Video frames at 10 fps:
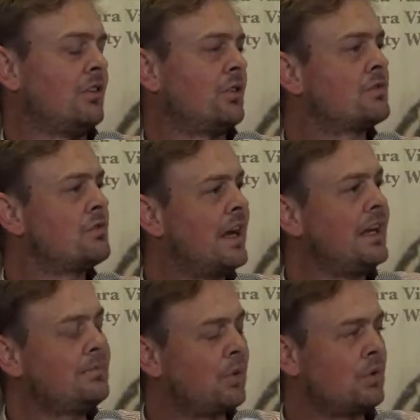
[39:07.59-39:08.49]
So it's
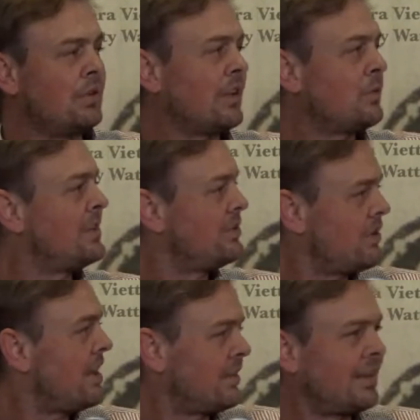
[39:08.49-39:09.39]
really important that we
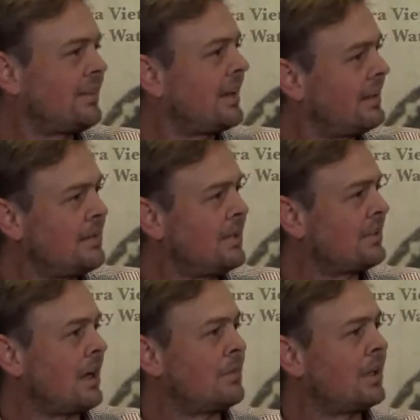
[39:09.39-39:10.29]
stress that that's
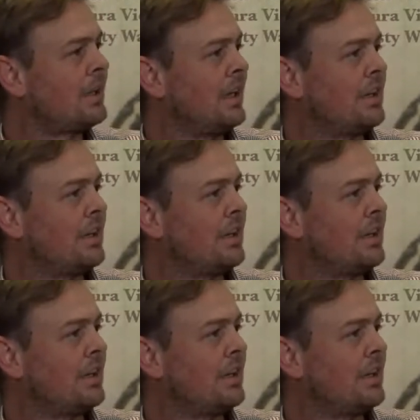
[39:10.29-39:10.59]
academic time.